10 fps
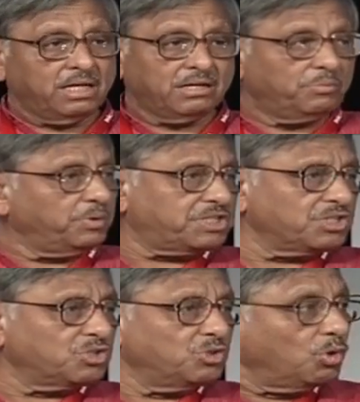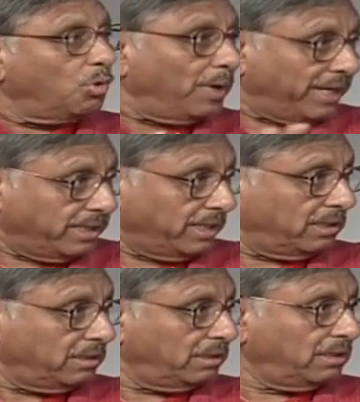which is nowhere near
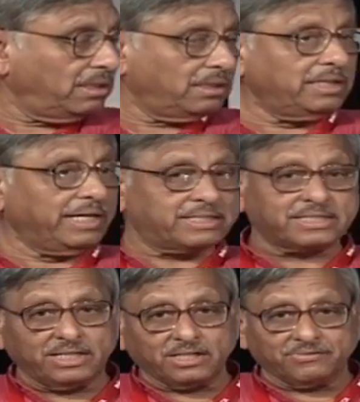the extent